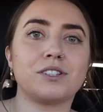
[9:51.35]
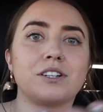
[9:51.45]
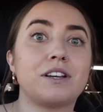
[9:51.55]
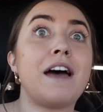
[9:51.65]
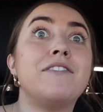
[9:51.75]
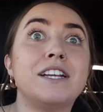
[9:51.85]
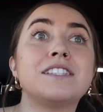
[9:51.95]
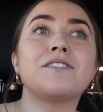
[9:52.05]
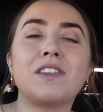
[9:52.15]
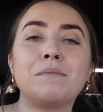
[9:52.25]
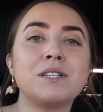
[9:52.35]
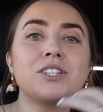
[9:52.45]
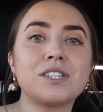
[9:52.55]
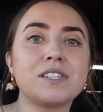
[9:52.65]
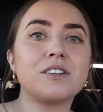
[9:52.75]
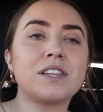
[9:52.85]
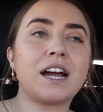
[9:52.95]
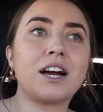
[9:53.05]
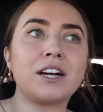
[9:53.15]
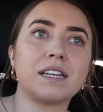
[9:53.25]
their evidence of them is just still
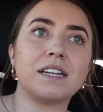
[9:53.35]
there.